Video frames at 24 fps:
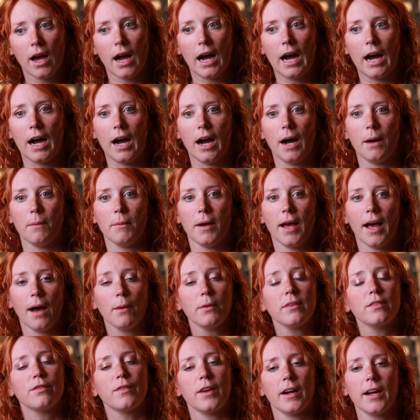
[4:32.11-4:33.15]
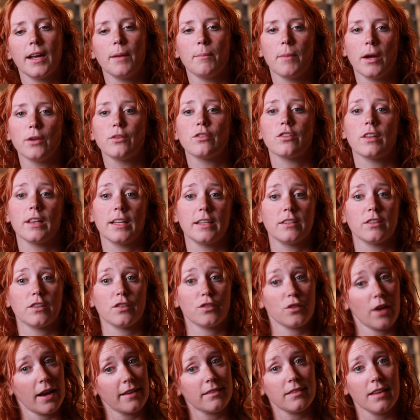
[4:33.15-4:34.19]
I was very emotionally
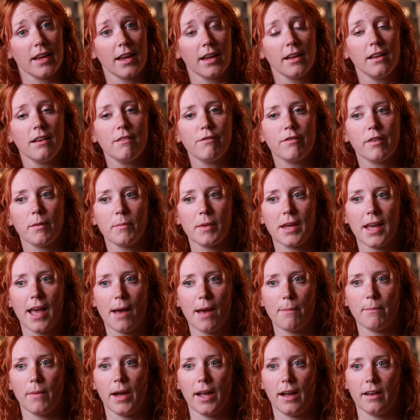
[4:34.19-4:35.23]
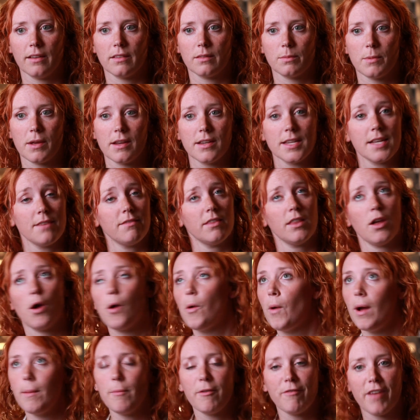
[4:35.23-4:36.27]
distressing for me and my husband. Even
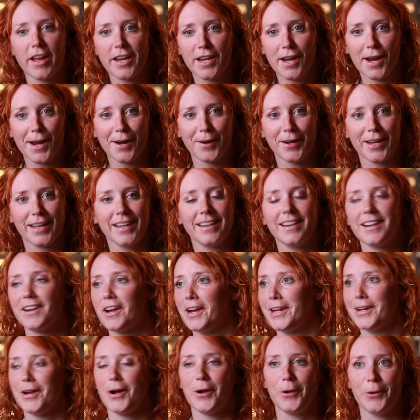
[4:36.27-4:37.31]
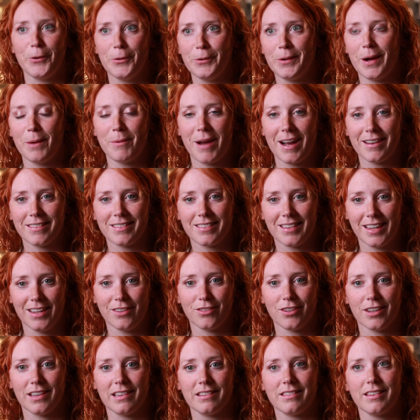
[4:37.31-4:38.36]
though I'm a veterinarian and I know about
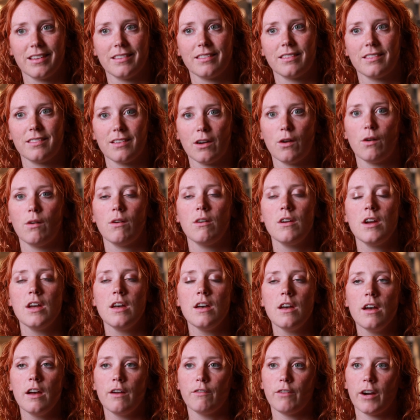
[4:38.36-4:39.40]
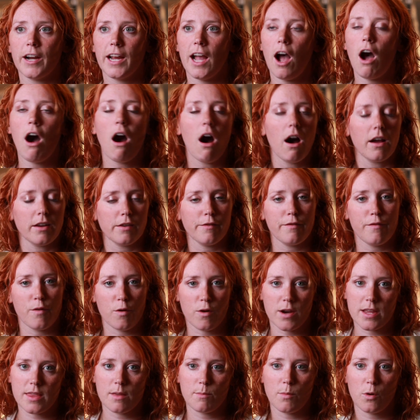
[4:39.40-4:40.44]
seizures, it's still very hard at
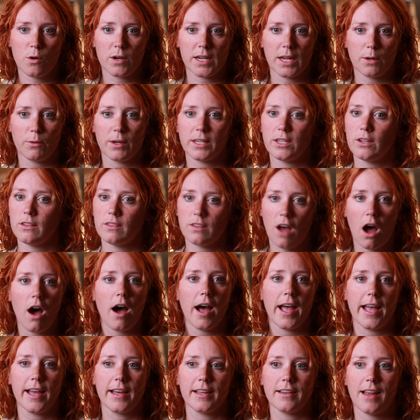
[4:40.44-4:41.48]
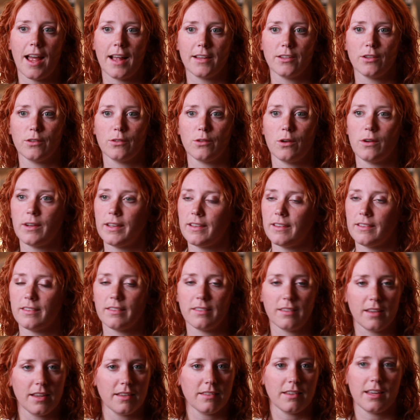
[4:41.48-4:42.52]
4 in the morning when you're tired and your dog is
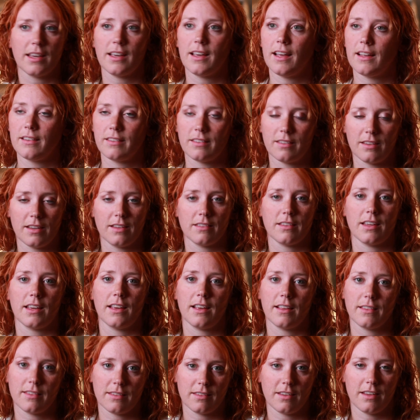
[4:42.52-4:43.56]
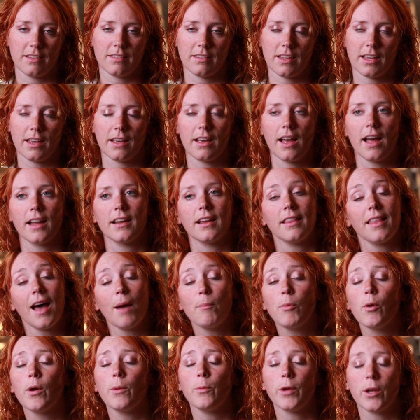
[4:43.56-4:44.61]
seizing and seizing and seizing. And at
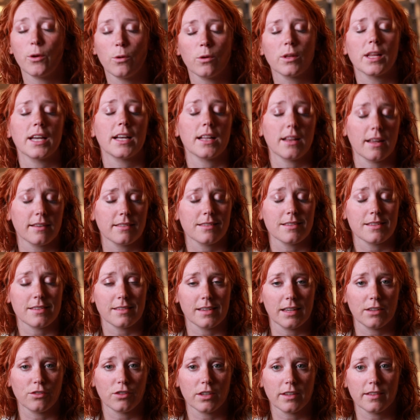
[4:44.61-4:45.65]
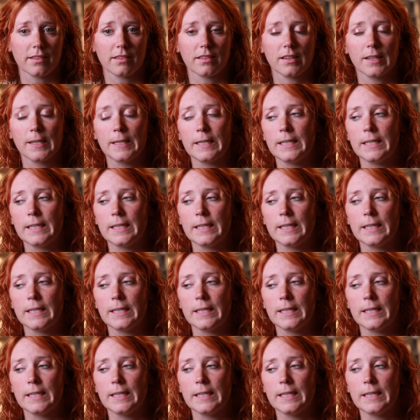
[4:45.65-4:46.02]
that point, we call it cluster seizures.